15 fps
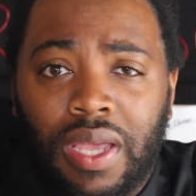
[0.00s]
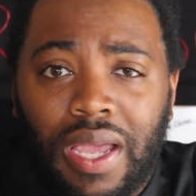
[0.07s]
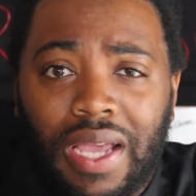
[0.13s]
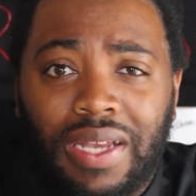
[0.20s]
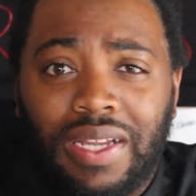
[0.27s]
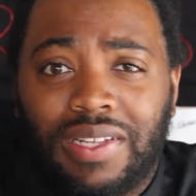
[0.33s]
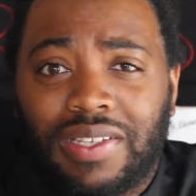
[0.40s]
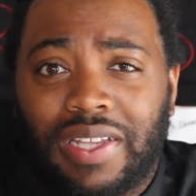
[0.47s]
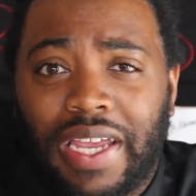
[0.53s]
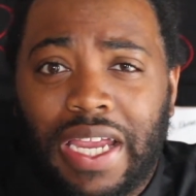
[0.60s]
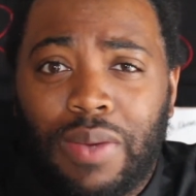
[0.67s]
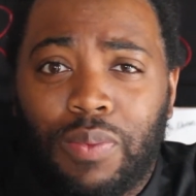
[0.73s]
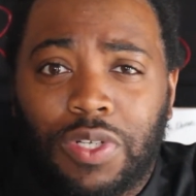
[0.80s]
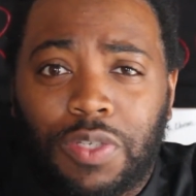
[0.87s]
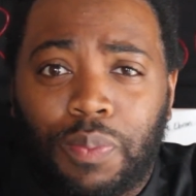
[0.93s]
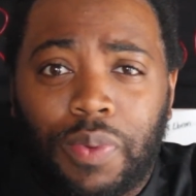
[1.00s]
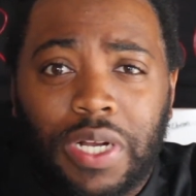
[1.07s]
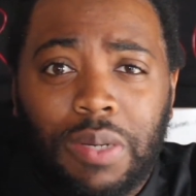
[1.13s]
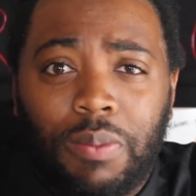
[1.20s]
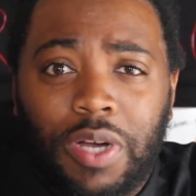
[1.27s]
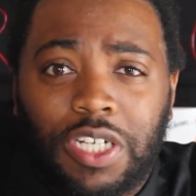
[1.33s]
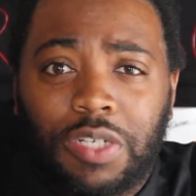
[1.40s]
and this game was pretty
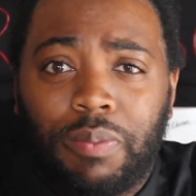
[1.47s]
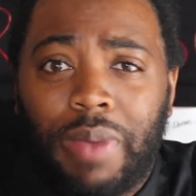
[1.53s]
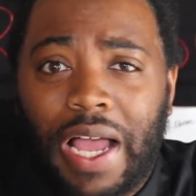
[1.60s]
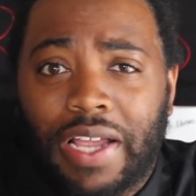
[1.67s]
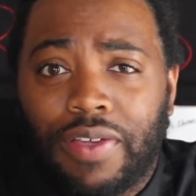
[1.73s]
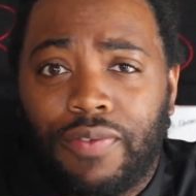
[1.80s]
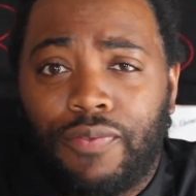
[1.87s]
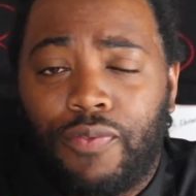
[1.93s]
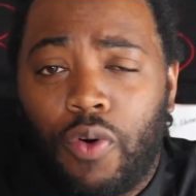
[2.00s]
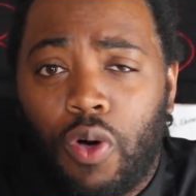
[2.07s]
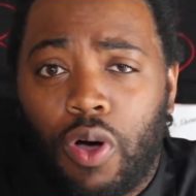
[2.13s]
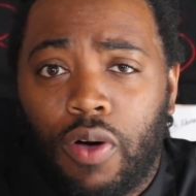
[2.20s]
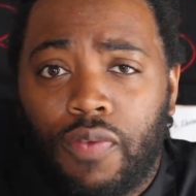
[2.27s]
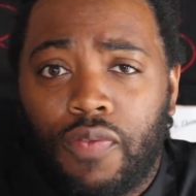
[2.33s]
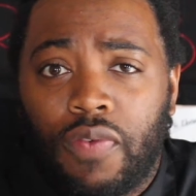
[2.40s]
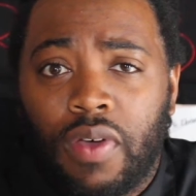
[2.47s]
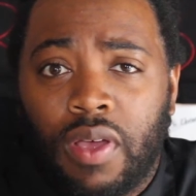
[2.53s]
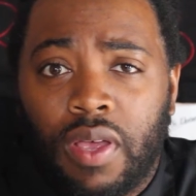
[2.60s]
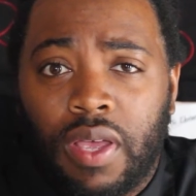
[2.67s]
much back and forth